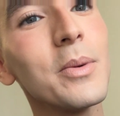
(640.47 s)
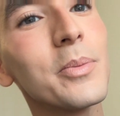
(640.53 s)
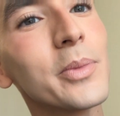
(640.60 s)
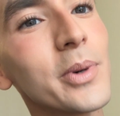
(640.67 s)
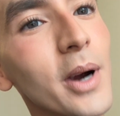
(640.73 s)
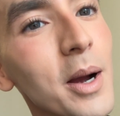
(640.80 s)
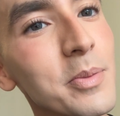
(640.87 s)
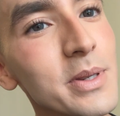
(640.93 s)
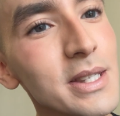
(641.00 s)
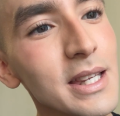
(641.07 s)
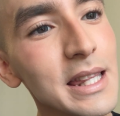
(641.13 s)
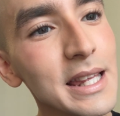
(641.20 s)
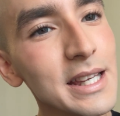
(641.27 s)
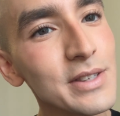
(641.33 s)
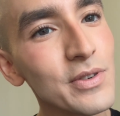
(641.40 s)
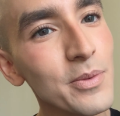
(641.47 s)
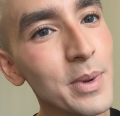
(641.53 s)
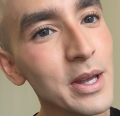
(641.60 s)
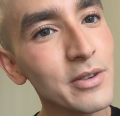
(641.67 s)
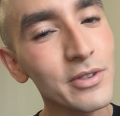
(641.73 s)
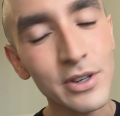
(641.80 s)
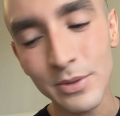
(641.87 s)
Props to this for
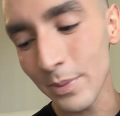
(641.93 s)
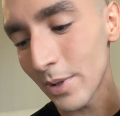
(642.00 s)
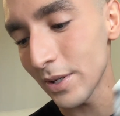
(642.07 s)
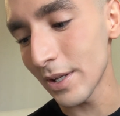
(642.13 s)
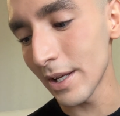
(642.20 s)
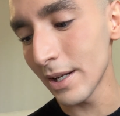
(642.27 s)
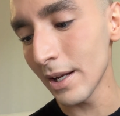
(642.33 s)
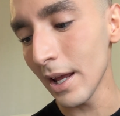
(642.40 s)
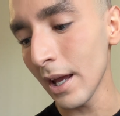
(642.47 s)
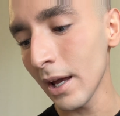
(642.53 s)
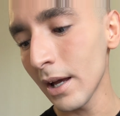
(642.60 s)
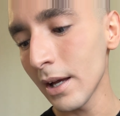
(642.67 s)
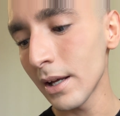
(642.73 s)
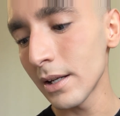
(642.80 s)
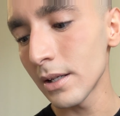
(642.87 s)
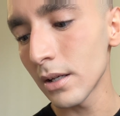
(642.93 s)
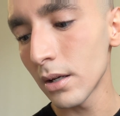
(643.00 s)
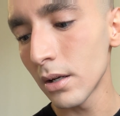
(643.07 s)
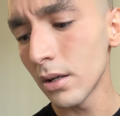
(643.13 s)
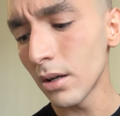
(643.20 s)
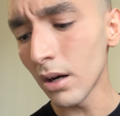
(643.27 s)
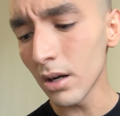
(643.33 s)
being first person, and
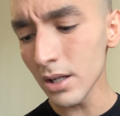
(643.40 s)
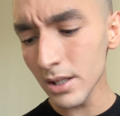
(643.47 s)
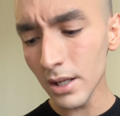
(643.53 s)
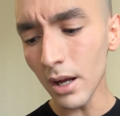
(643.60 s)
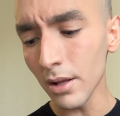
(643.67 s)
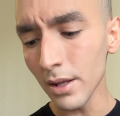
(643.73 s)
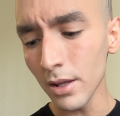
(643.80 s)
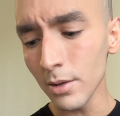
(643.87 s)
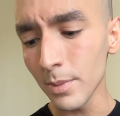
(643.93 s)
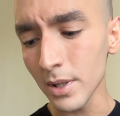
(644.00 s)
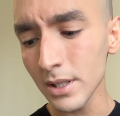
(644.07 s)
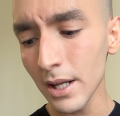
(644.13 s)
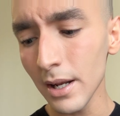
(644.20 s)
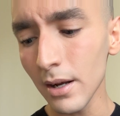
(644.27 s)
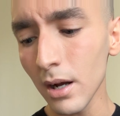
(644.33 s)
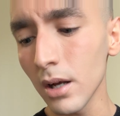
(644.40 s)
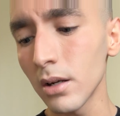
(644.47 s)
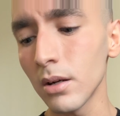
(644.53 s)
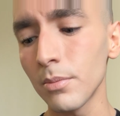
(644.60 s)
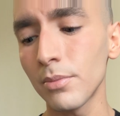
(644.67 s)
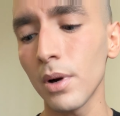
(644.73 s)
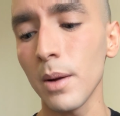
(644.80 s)
honestly, all the other books that I got,
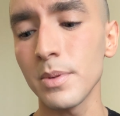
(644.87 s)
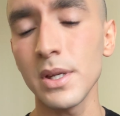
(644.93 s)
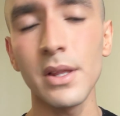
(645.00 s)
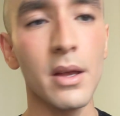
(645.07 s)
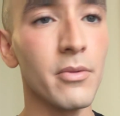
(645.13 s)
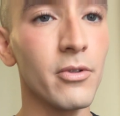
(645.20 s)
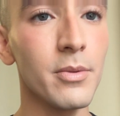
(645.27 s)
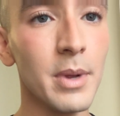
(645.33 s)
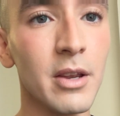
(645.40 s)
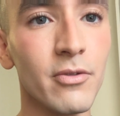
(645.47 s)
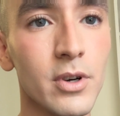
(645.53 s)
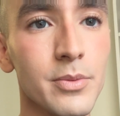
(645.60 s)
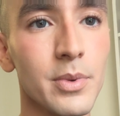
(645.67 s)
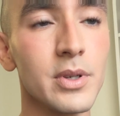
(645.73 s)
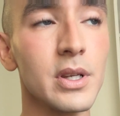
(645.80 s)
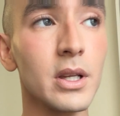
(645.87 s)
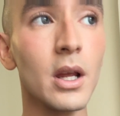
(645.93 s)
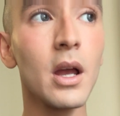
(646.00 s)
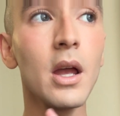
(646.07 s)
props to them for being first person.